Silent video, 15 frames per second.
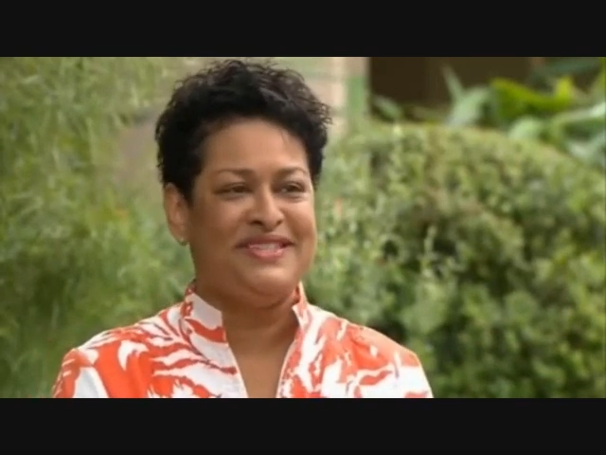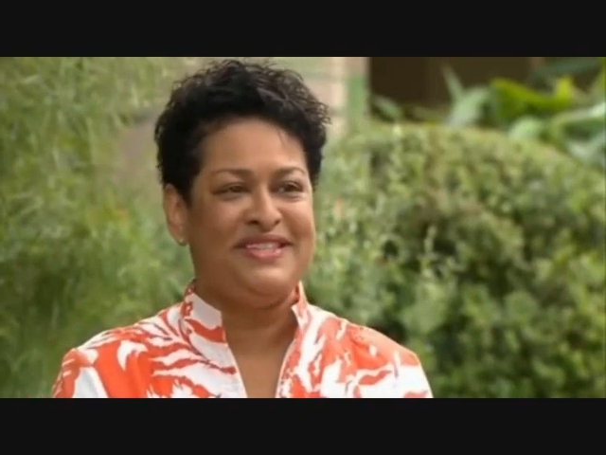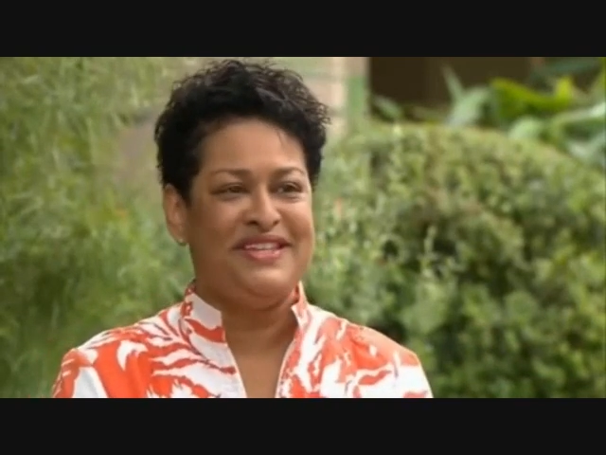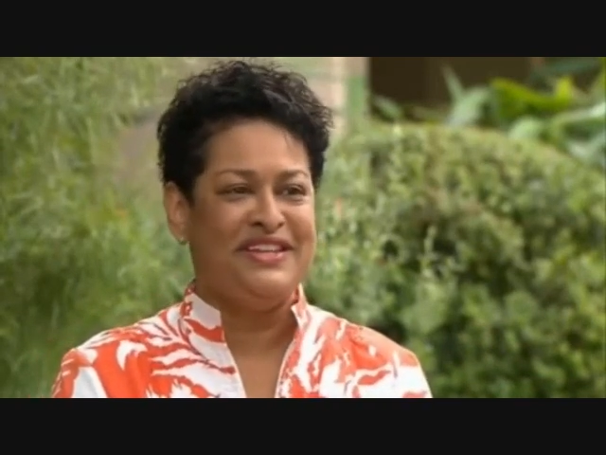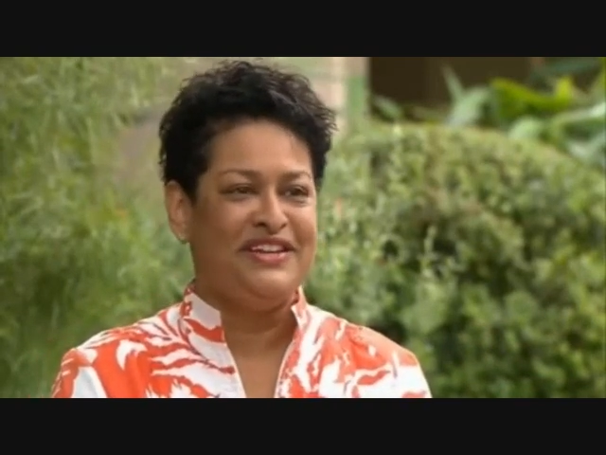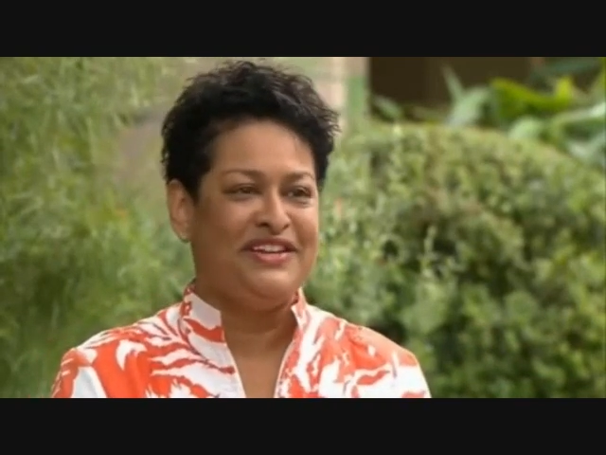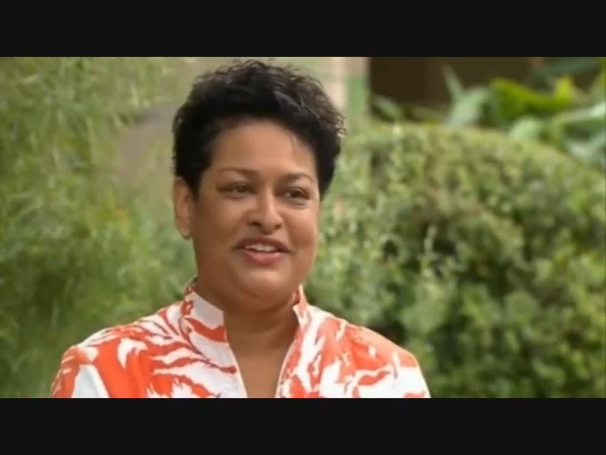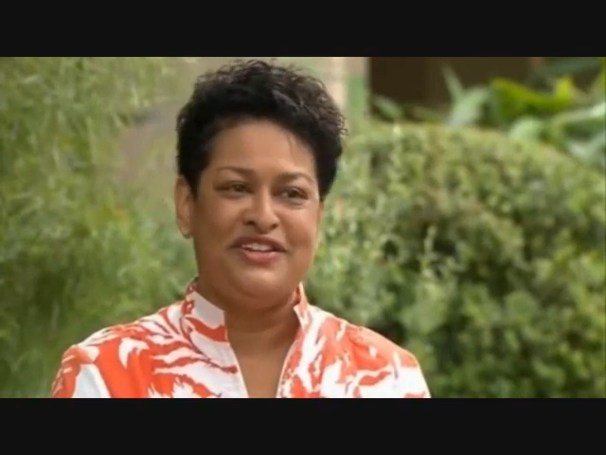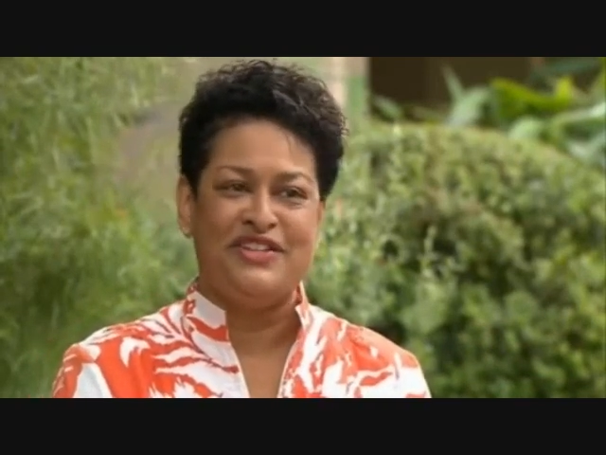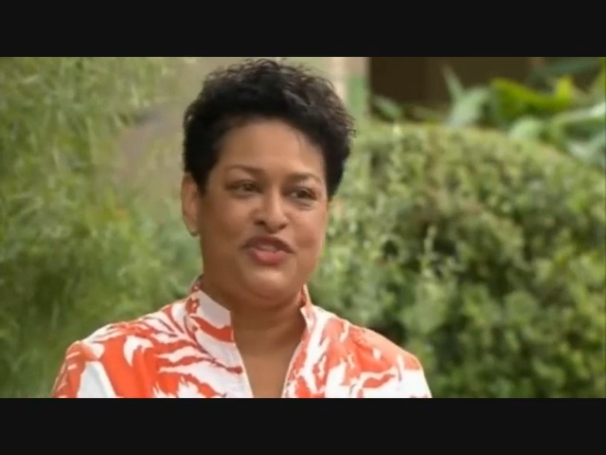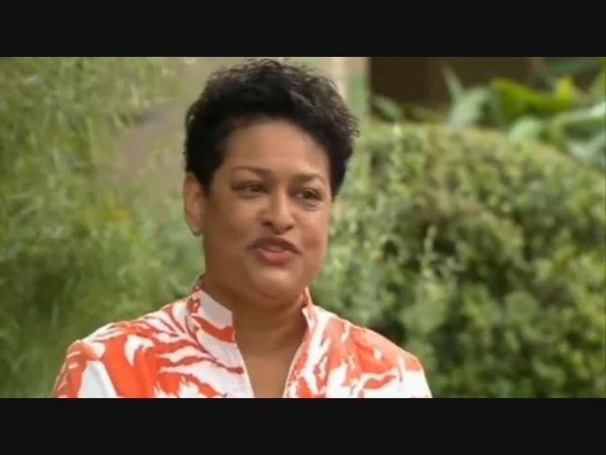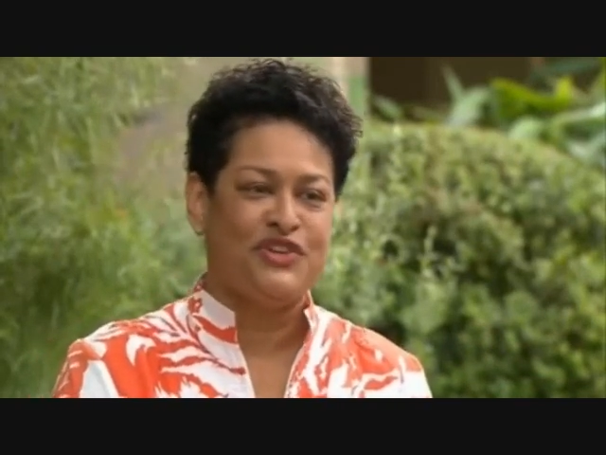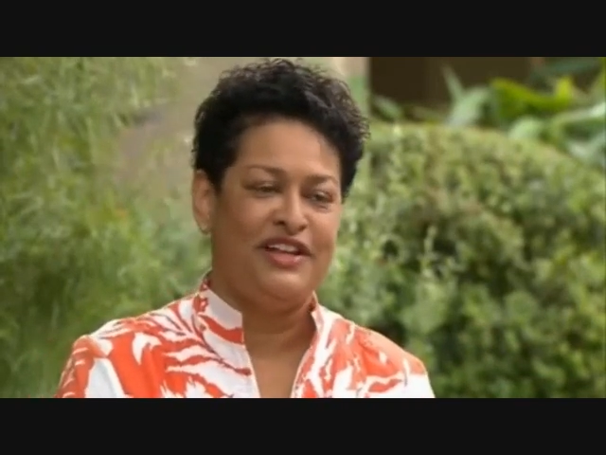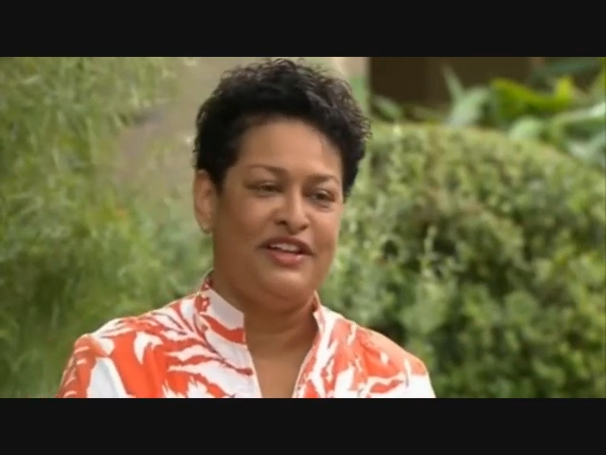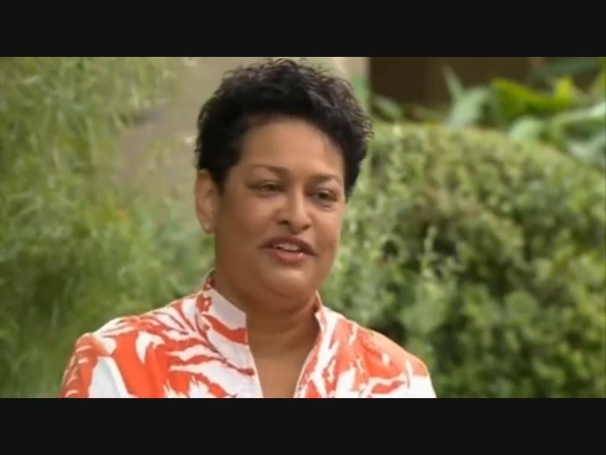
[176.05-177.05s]
West Indian
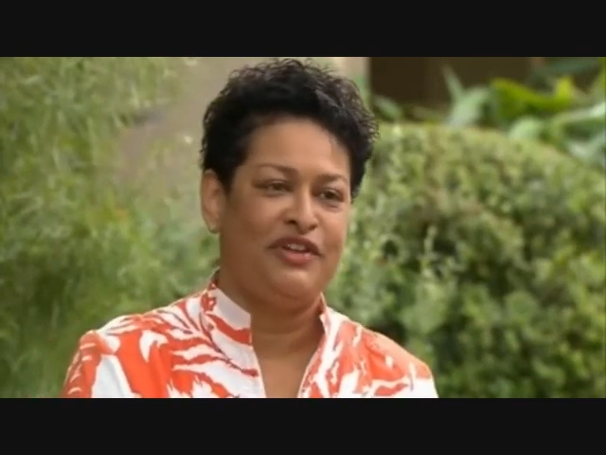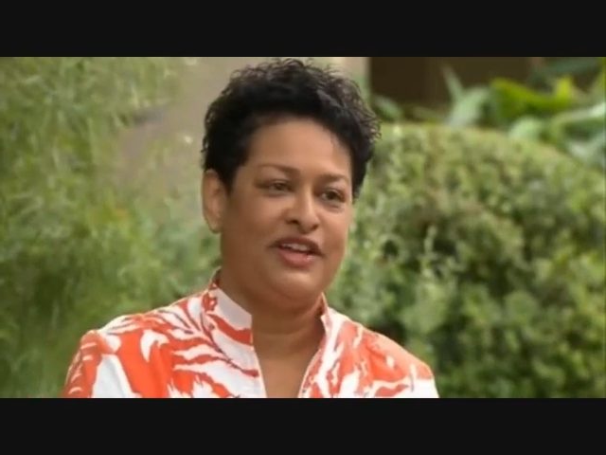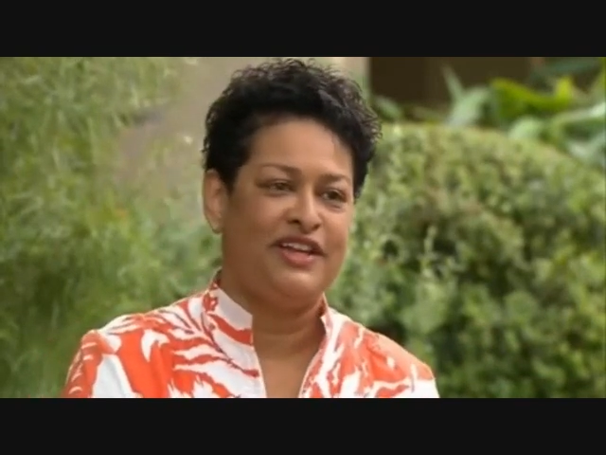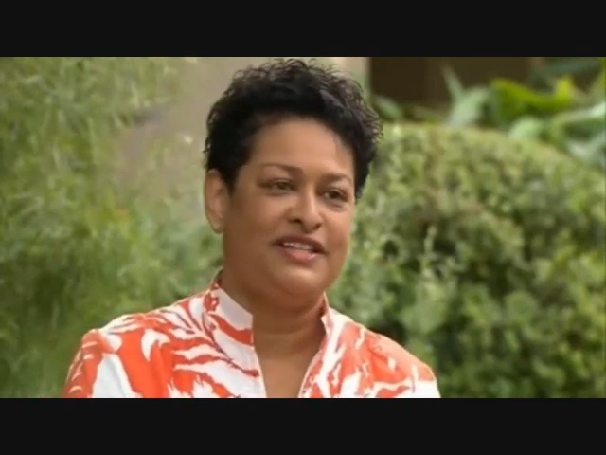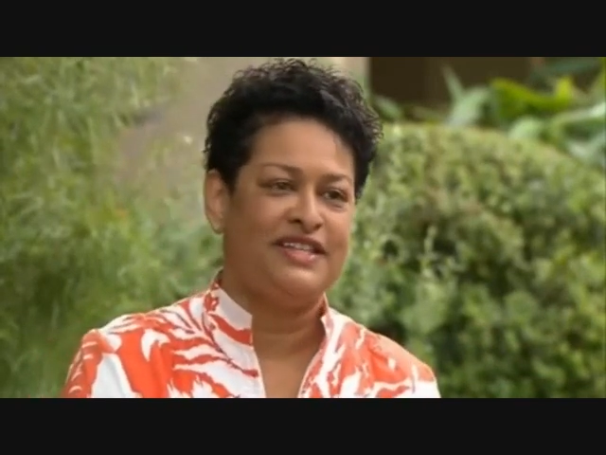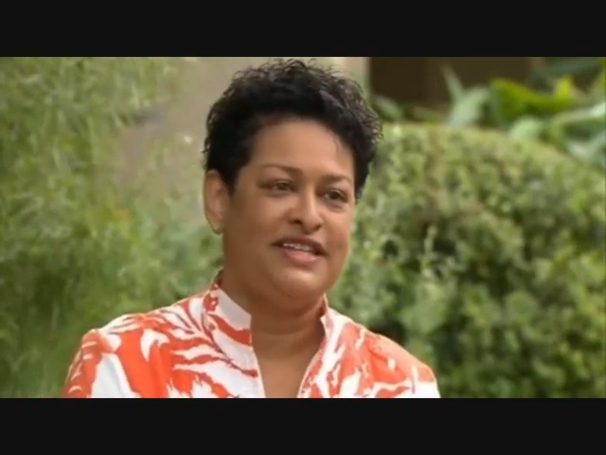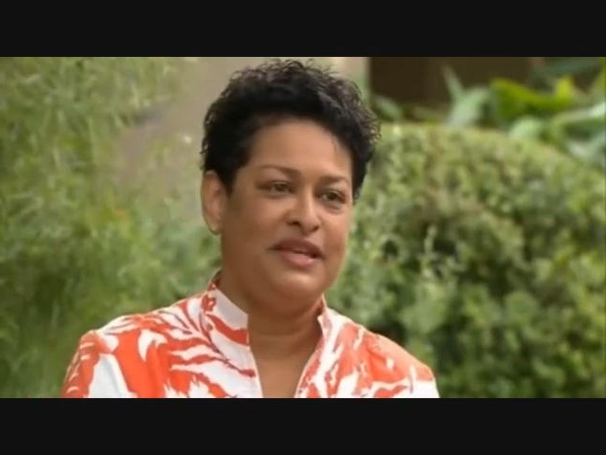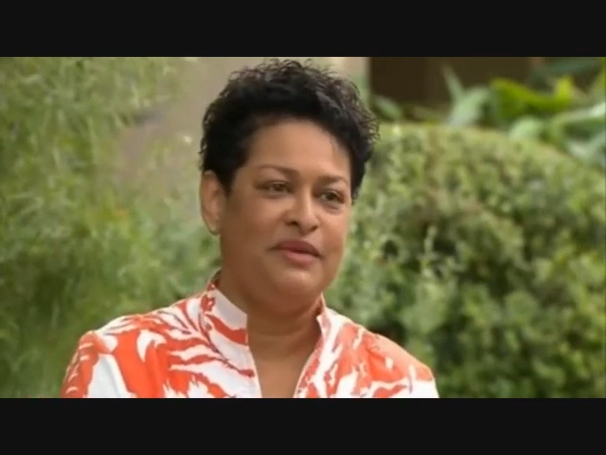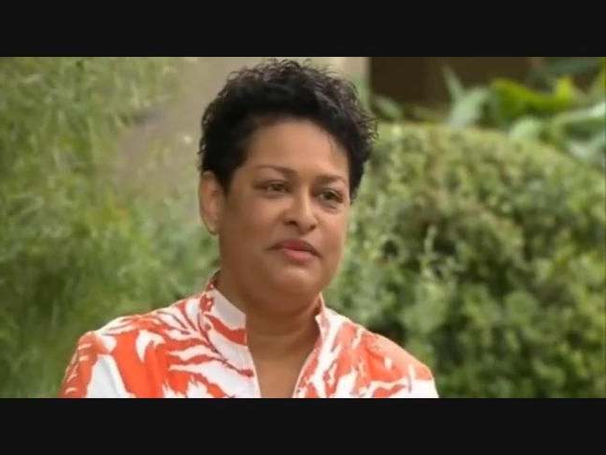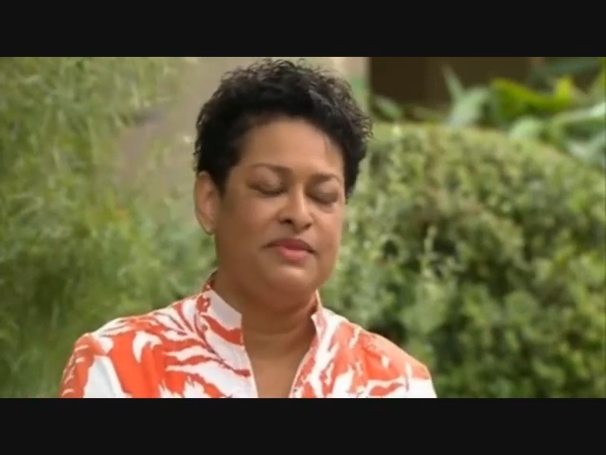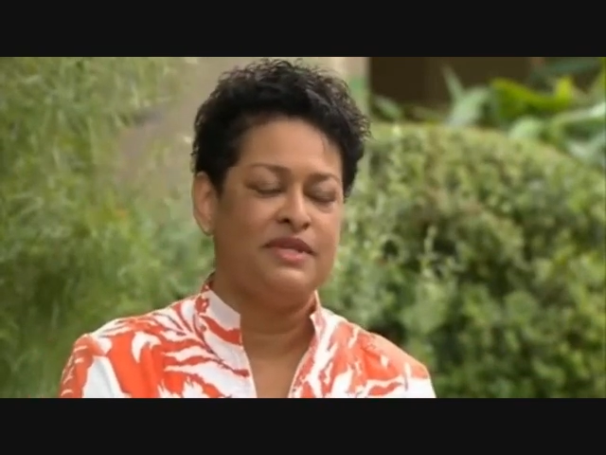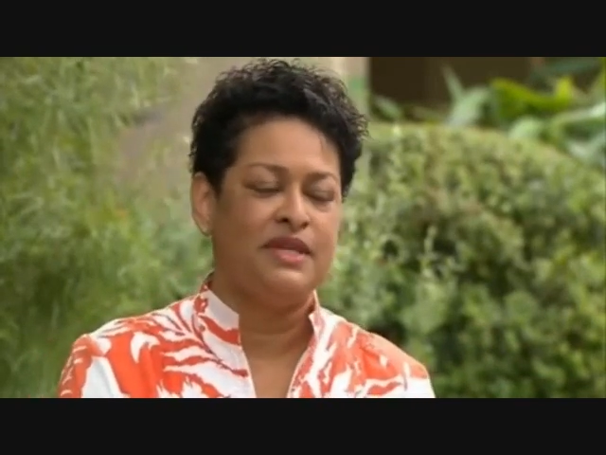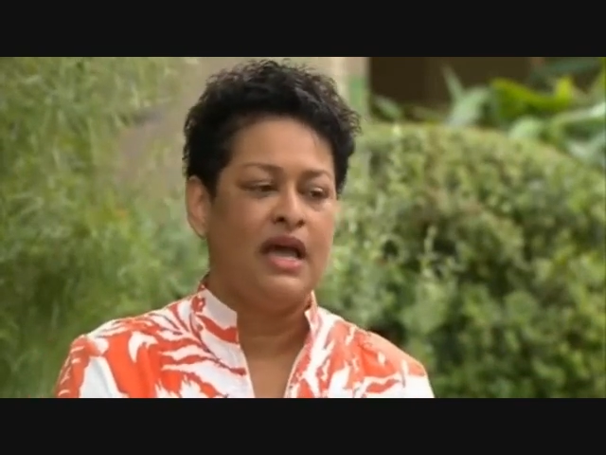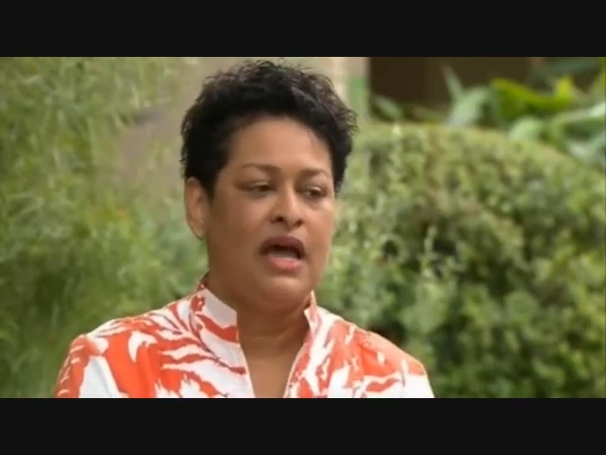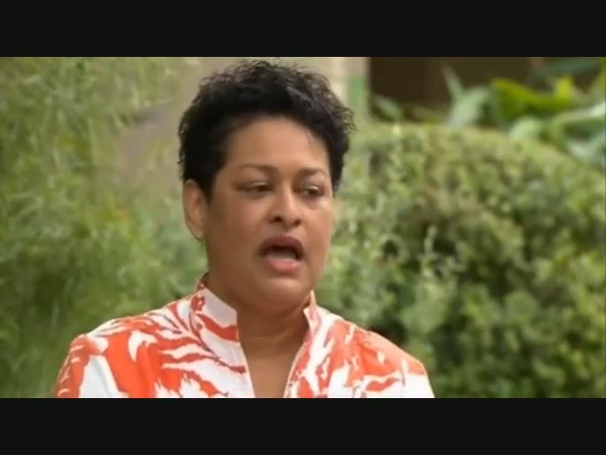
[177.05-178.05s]
and Australian cricket
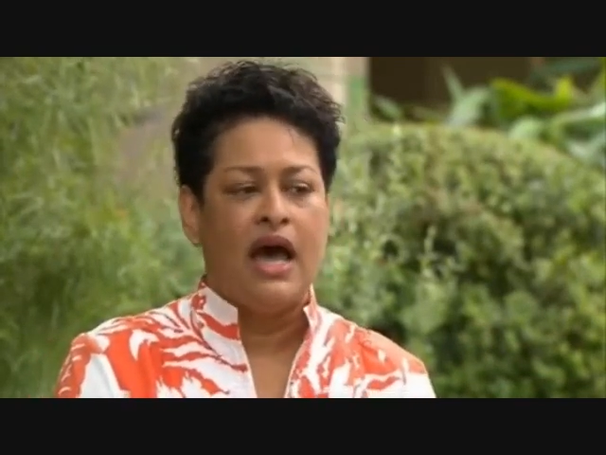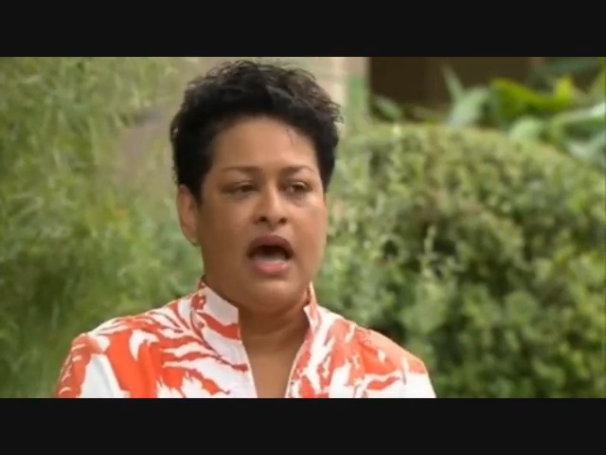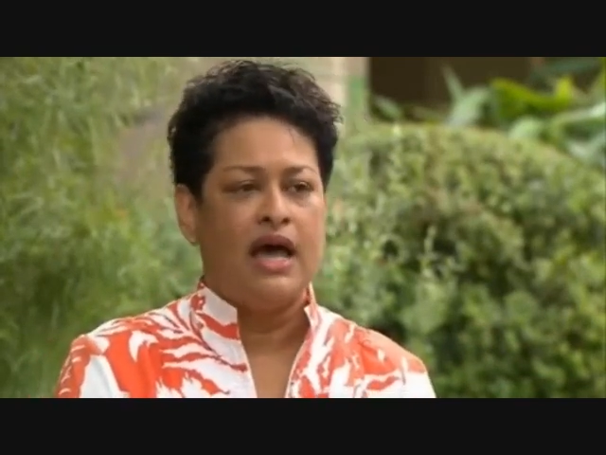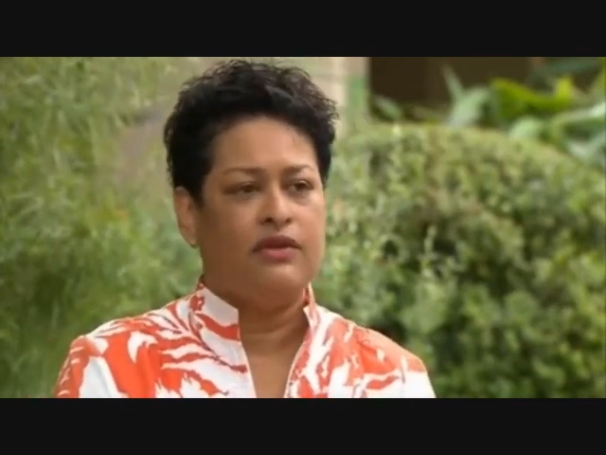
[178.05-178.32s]
teams,